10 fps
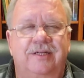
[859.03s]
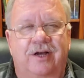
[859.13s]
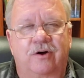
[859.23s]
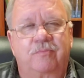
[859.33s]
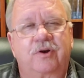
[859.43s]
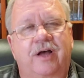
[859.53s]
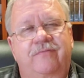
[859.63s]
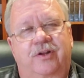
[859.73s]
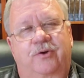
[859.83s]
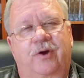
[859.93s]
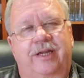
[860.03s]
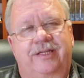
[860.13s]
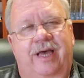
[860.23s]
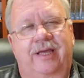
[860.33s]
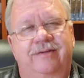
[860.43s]
I hope you're having a great
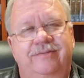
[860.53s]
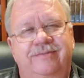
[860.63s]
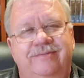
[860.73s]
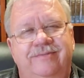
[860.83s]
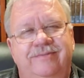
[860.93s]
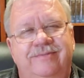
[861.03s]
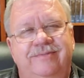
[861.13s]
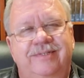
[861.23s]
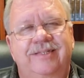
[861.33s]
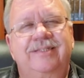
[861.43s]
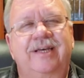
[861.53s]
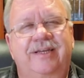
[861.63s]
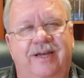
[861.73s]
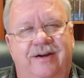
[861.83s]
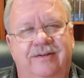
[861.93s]
day. Take
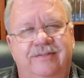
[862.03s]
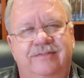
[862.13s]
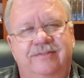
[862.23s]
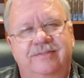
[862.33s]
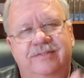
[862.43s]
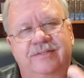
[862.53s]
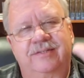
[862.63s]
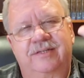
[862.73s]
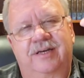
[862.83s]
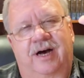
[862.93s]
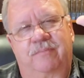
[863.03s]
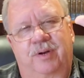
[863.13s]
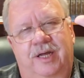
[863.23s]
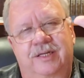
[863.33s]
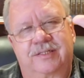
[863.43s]
care. God
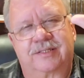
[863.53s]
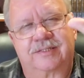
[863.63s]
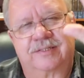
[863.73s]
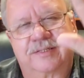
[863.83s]
bless.